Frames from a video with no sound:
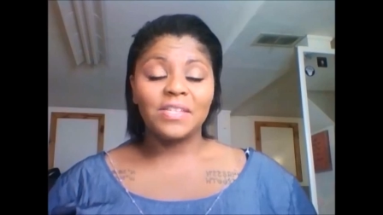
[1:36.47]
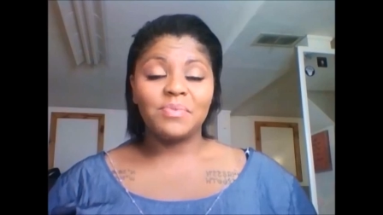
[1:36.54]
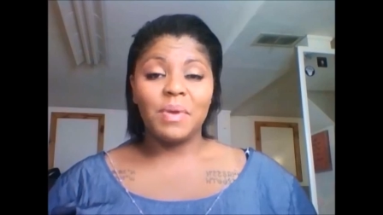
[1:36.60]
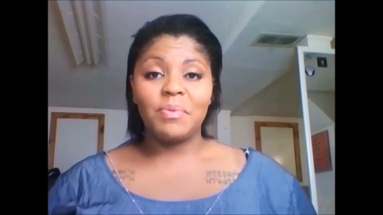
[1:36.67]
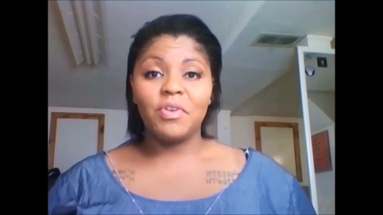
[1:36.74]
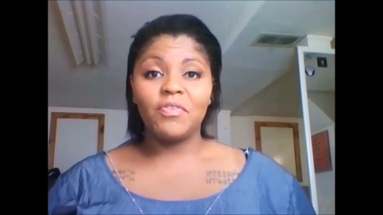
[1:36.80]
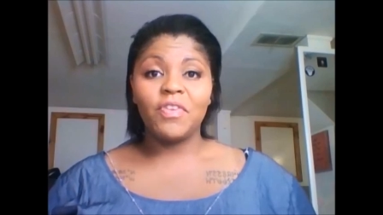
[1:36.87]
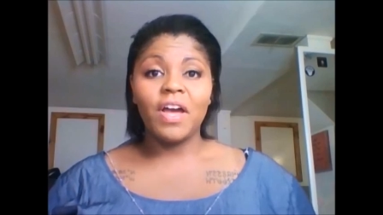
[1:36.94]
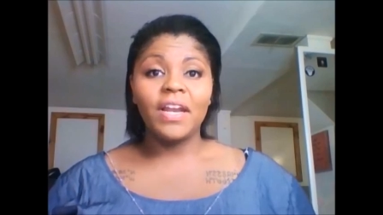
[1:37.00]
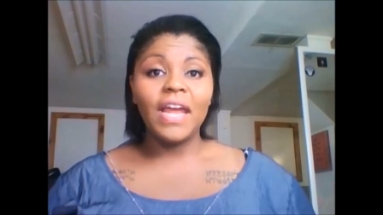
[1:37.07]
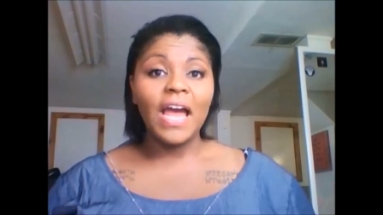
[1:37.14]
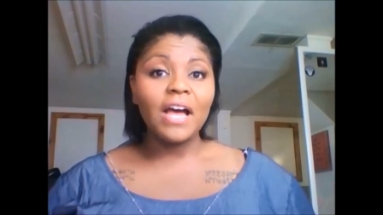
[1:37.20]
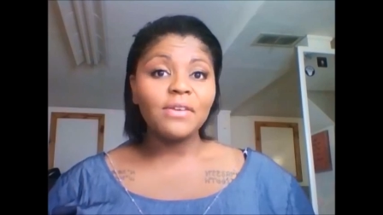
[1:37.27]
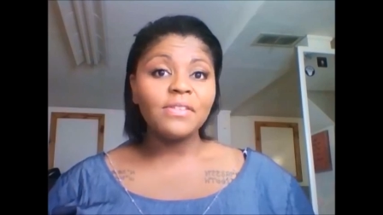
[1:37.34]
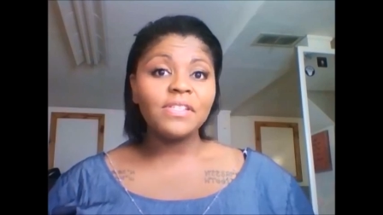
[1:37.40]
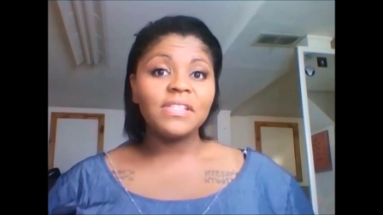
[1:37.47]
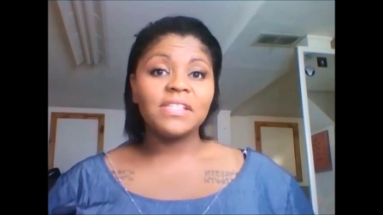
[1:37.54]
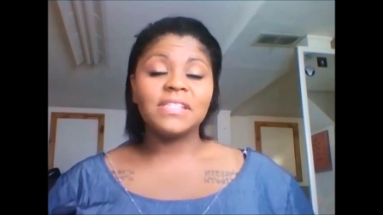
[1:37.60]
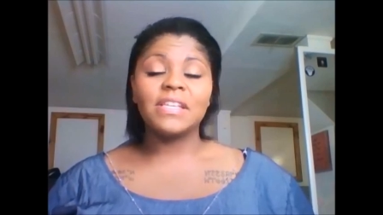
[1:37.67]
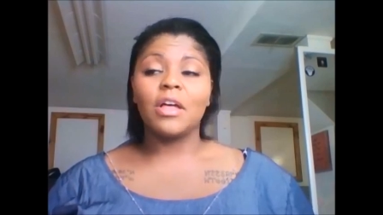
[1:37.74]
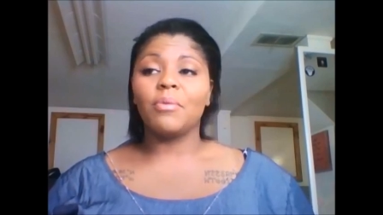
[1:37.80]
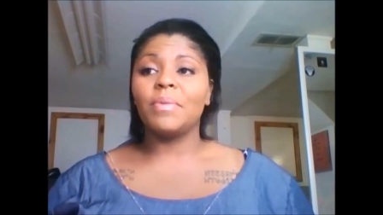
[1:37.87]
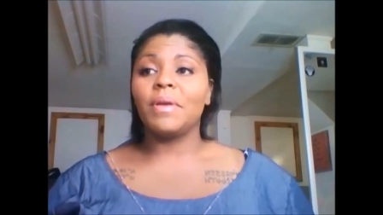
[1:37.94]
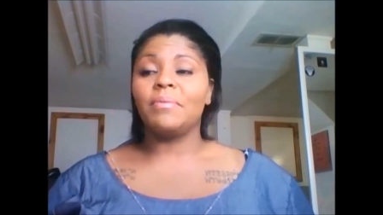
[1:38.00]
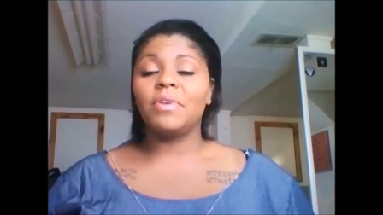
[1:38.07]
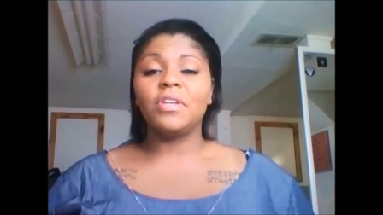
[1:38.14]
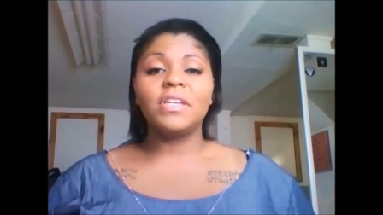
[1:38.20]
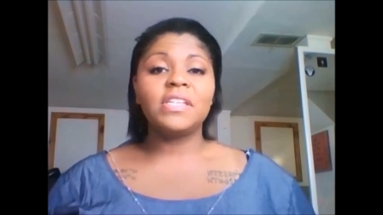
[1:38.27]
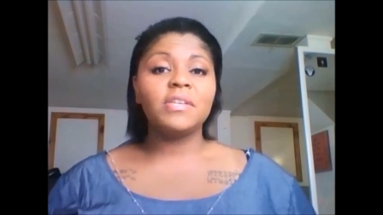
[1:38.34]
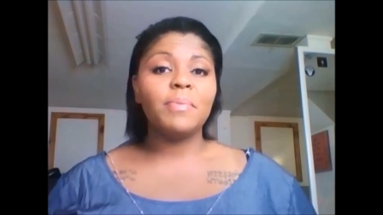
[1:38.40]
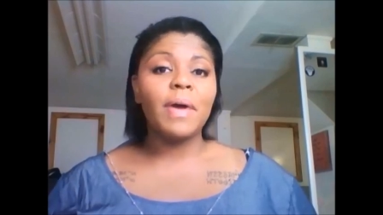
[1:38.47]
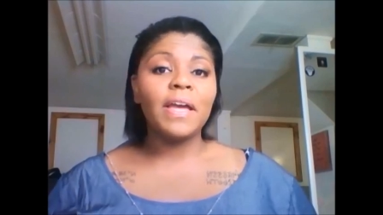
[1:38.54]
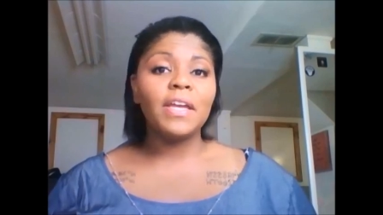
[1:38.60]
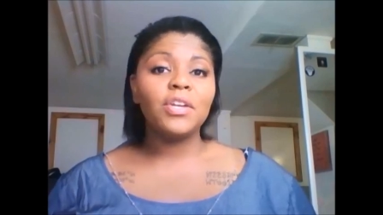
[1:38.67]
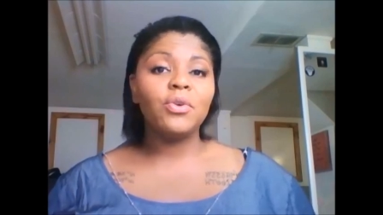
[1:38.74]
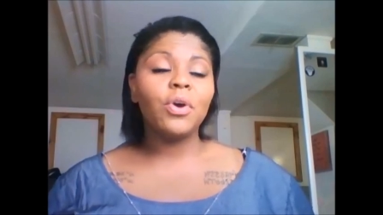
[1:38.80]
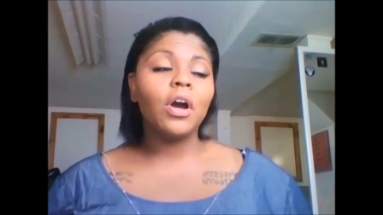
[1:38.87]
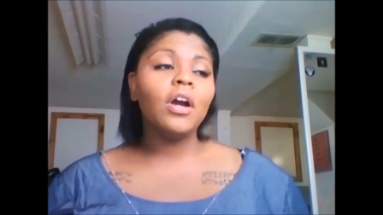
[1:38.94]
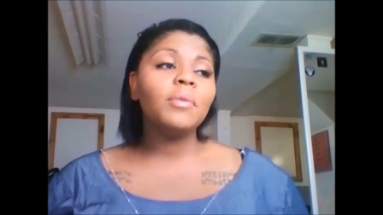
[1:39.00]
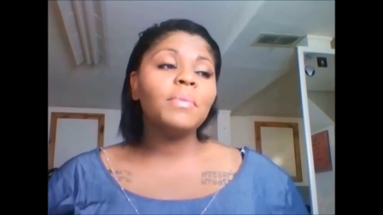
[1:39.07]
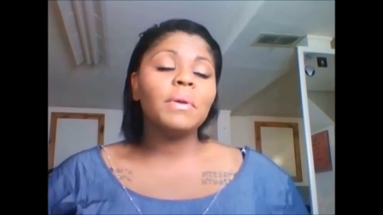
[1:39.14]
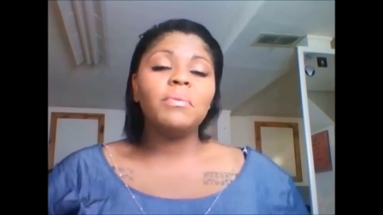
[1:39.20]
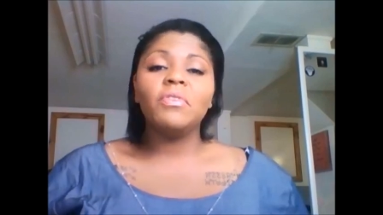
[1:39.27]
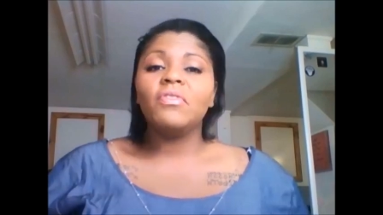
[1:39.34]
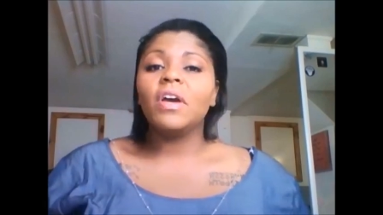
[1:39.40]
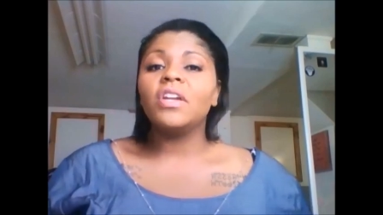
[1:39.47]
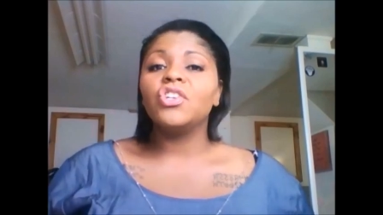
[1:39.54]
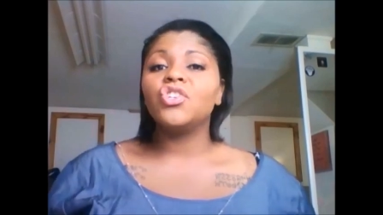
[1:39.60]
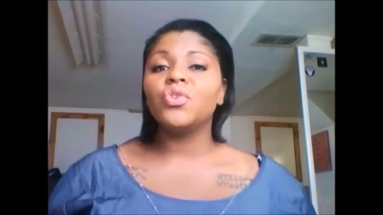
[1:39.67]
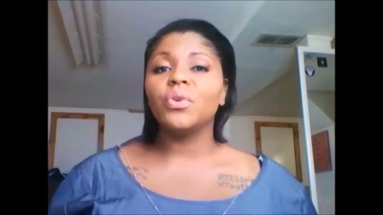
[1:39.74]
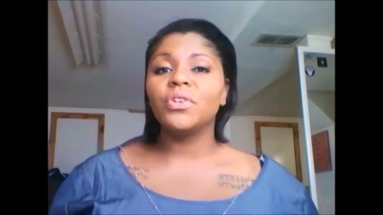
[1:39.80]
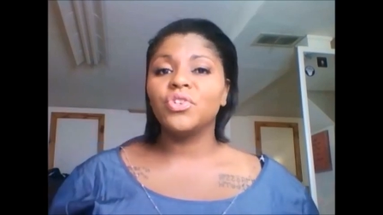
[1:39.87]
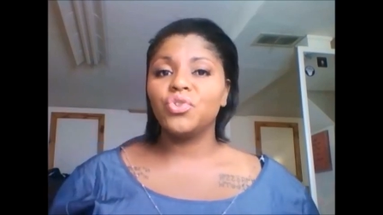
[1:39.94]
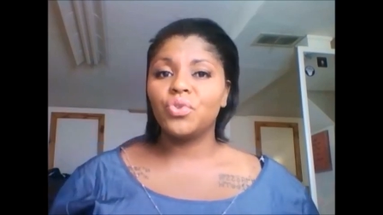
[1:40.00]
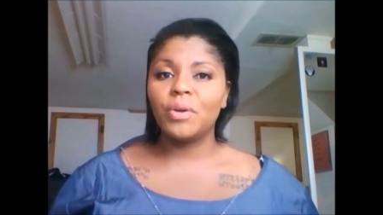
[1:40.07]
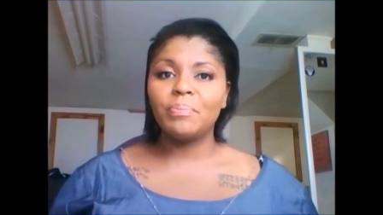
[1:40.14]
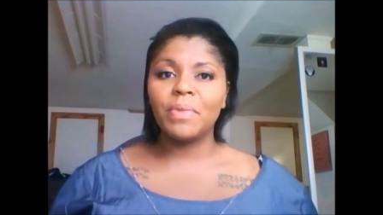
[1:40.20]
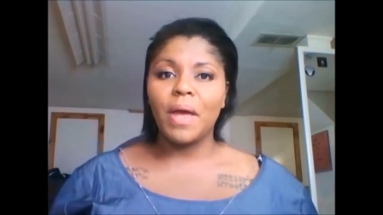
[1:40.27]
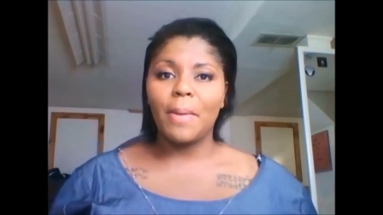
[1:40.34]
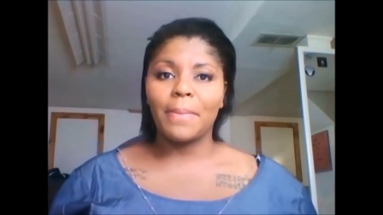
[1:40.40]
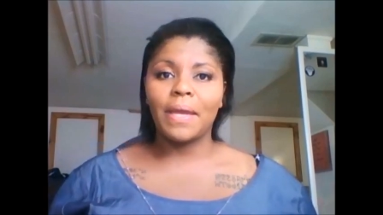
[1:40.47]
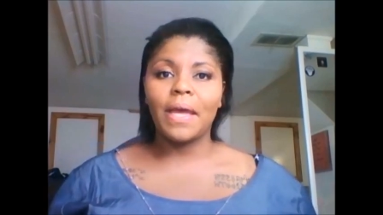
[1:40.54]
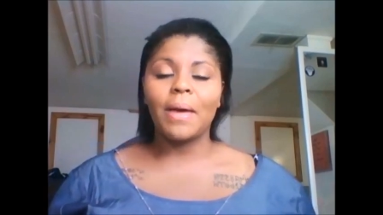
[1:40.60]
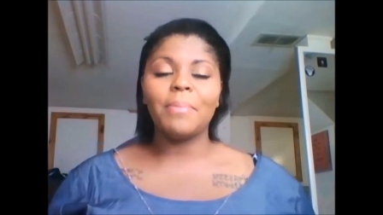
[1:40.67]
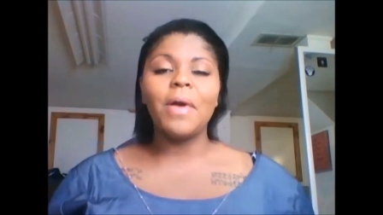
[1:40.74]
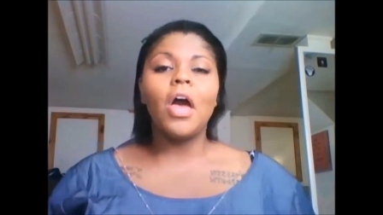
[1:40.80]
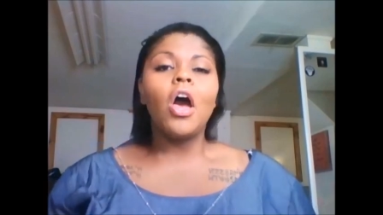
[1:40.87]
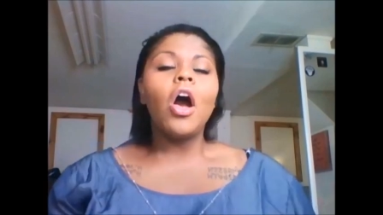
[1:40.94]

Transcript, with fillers: Maybe you've got a house to sell, maybe you need to buy a new car, maybe you've got a short trip coming up.